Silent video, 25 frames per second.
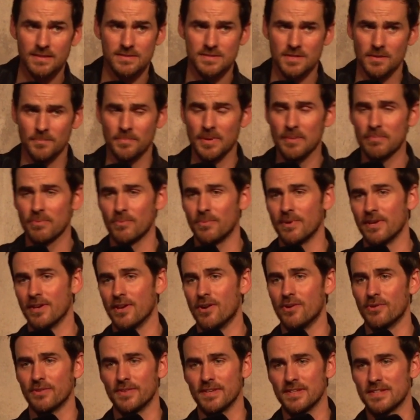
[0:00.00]
Some people will
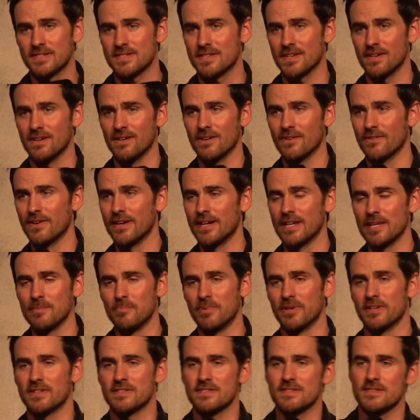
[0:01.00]
know this already,
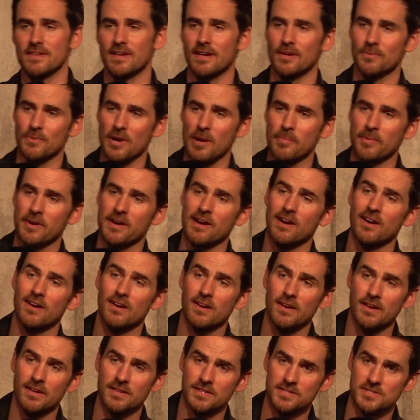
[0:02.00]
but it's Robert
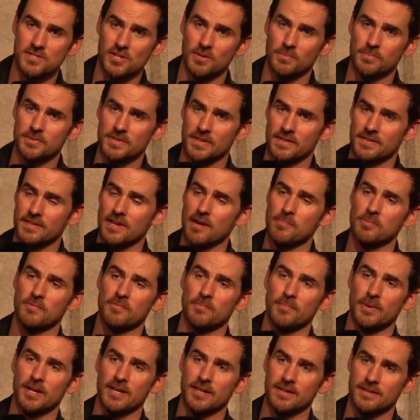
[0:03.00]
Carlyle jumped on top
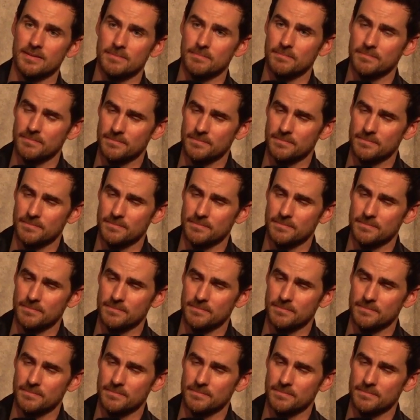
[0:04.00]
of my